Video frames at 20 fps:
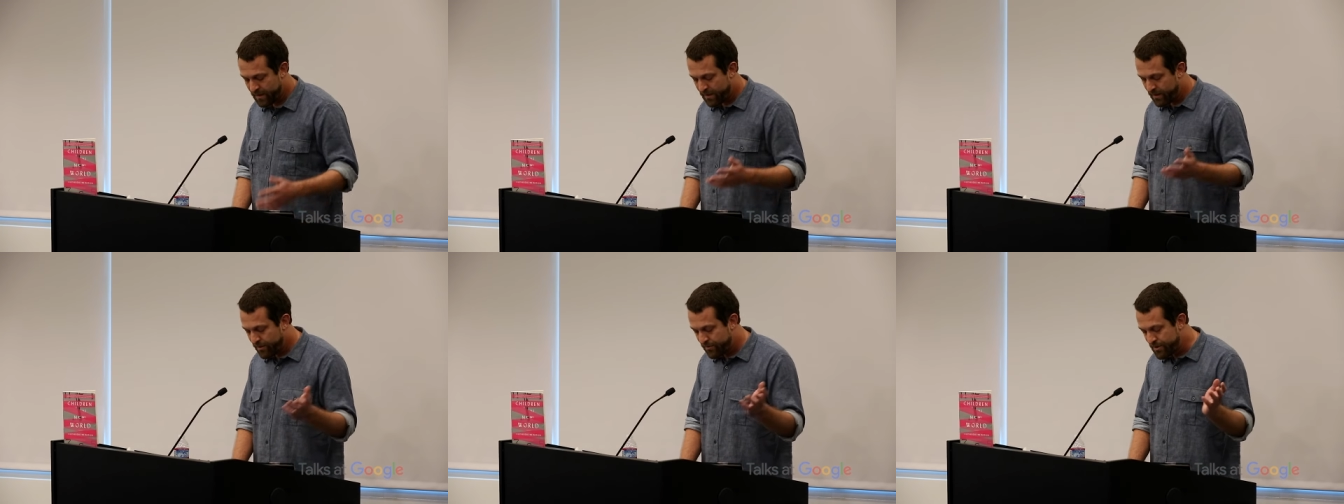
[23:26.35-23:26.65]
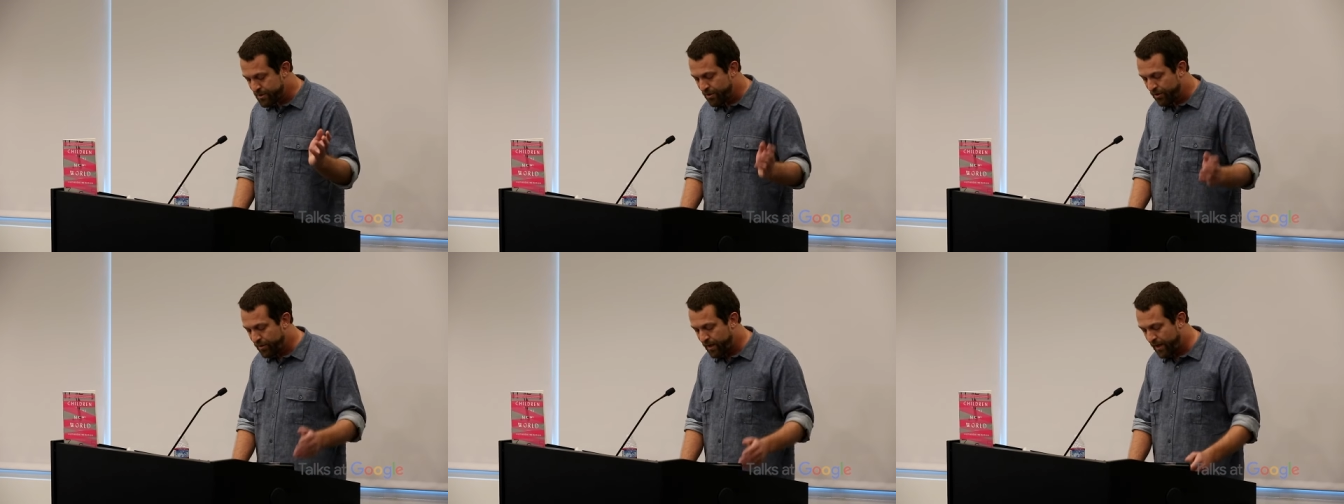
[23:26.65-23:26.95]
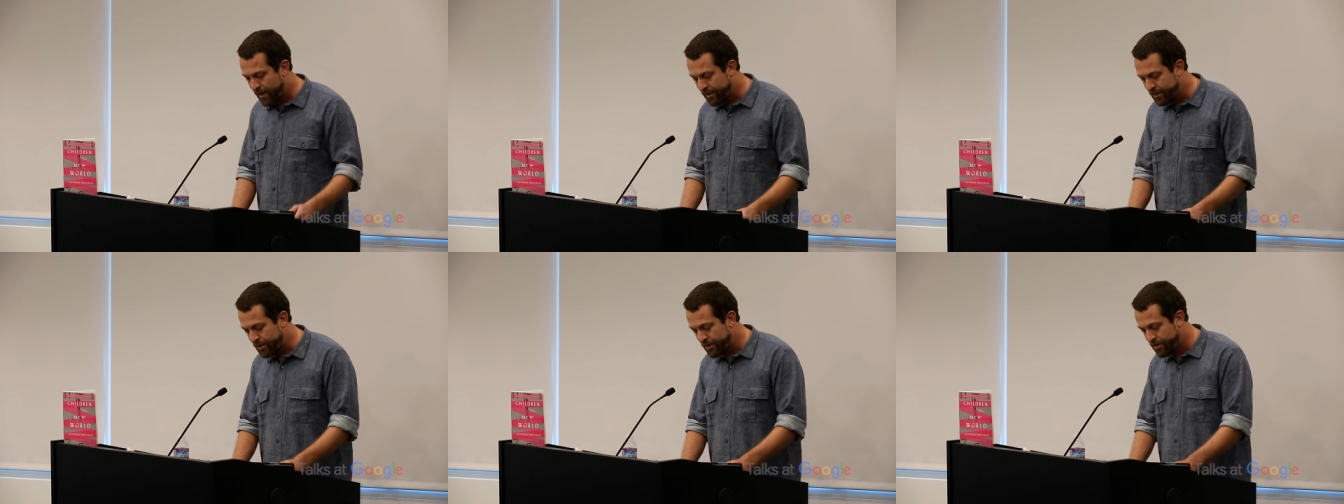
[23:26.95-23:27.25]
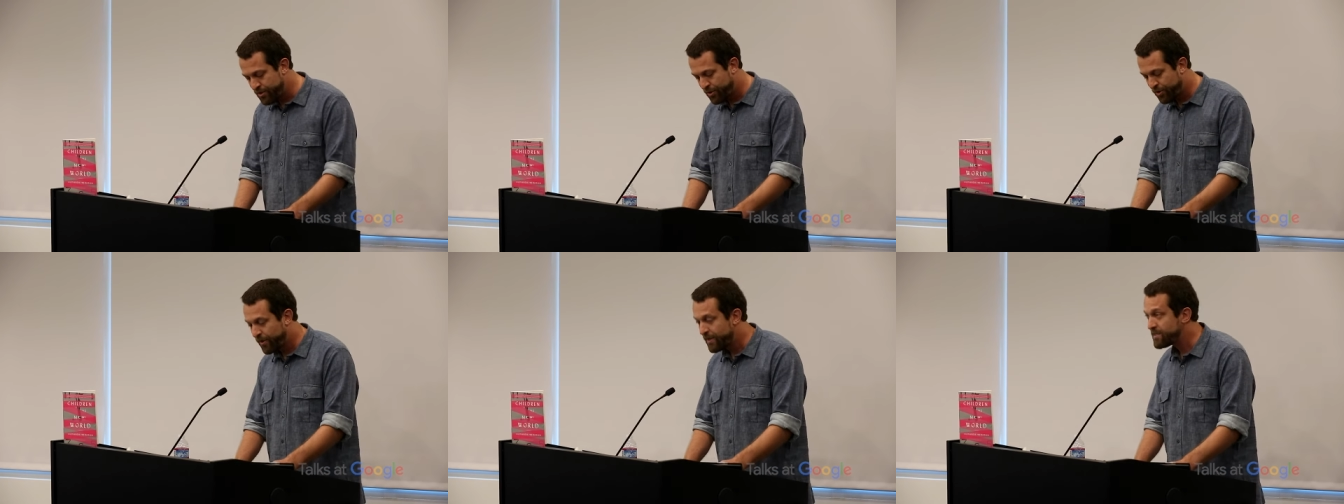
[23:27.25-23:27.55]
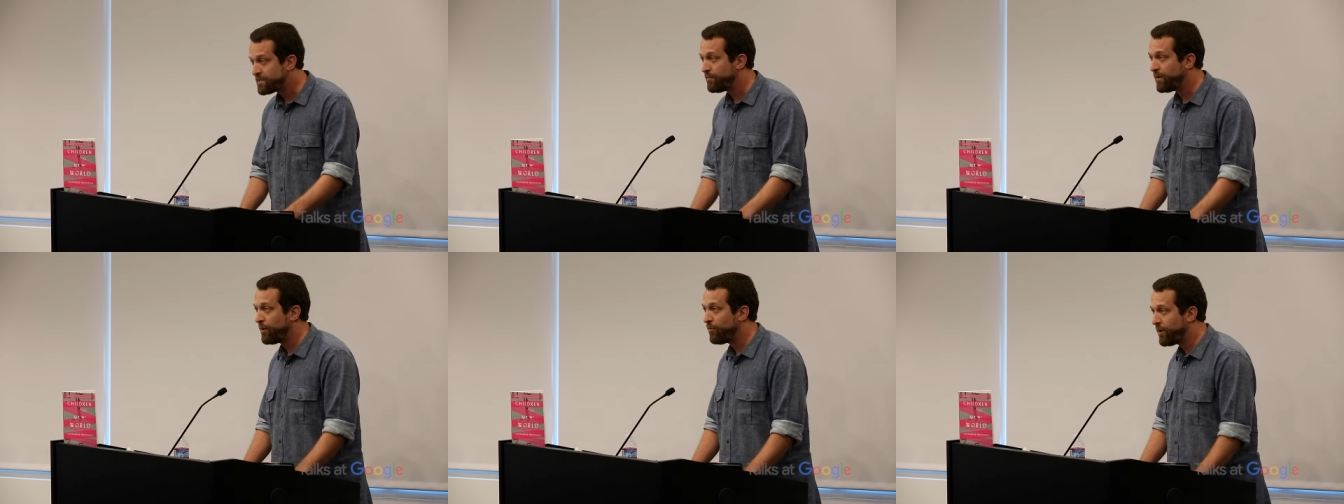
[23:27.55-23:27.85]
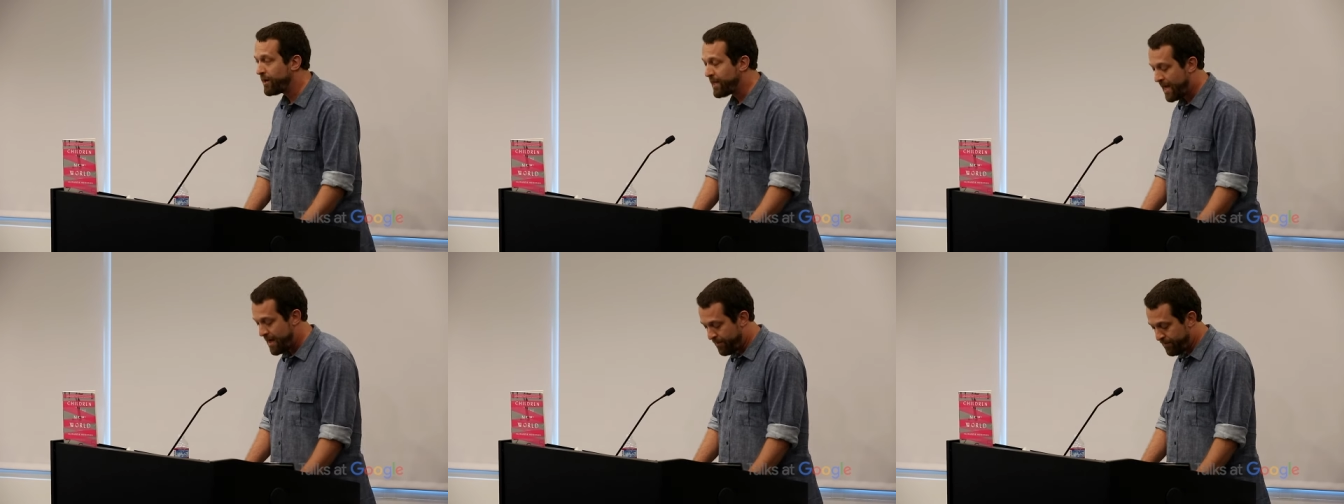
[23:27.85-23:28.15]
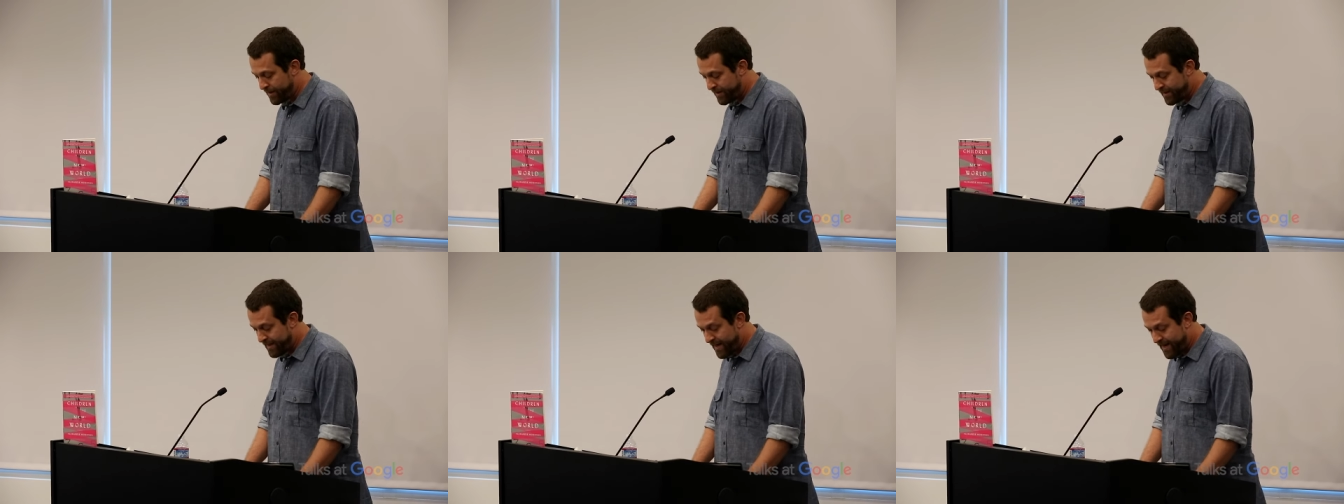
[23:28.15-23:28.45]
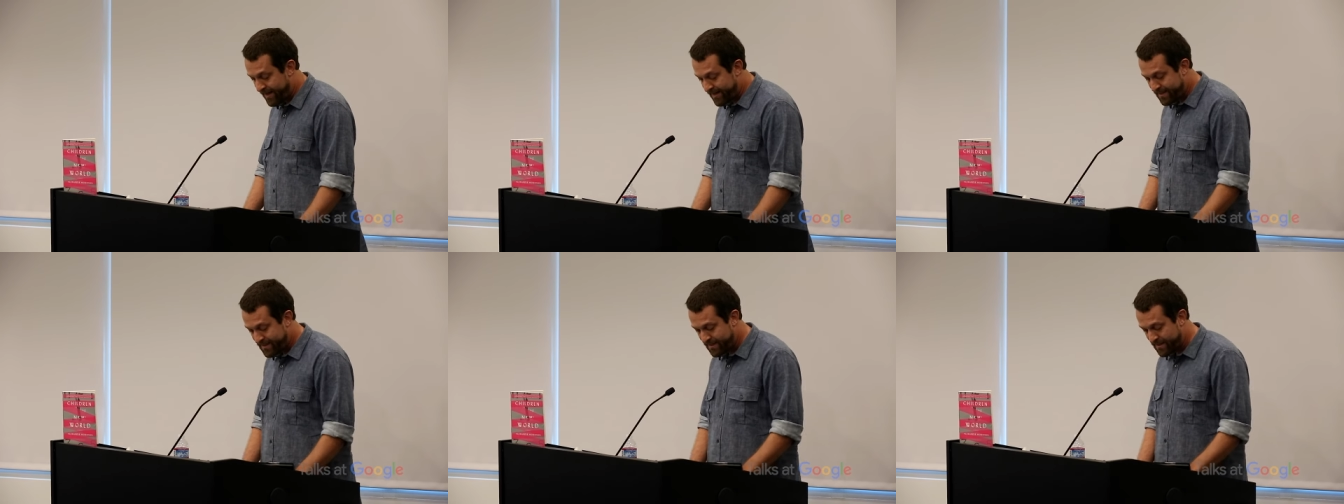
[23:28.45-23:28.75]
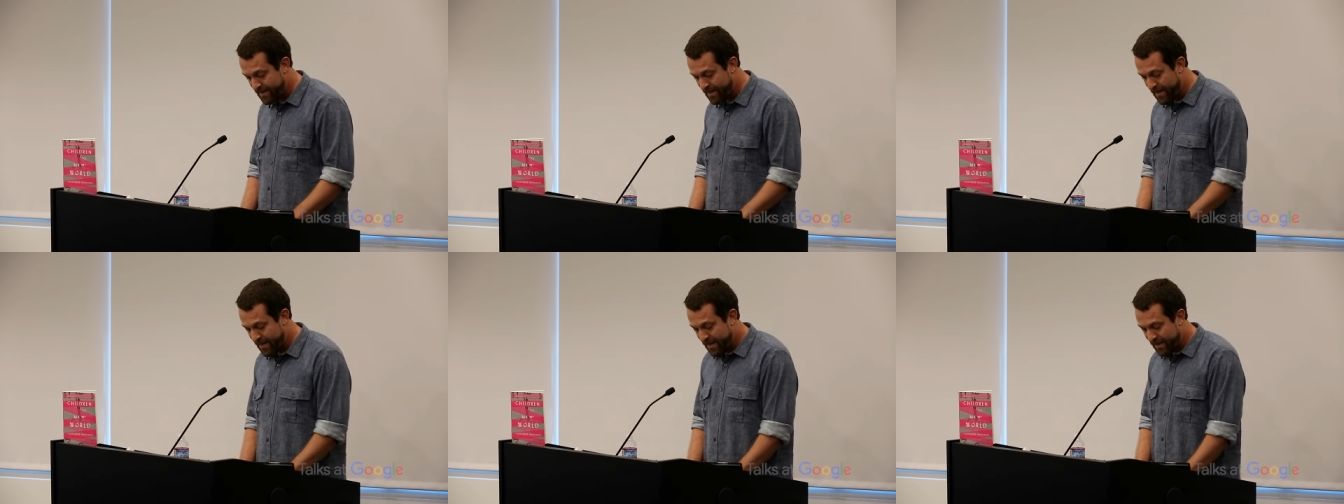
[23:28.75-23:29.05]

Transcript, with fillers: There was no conscious choice about what happened next,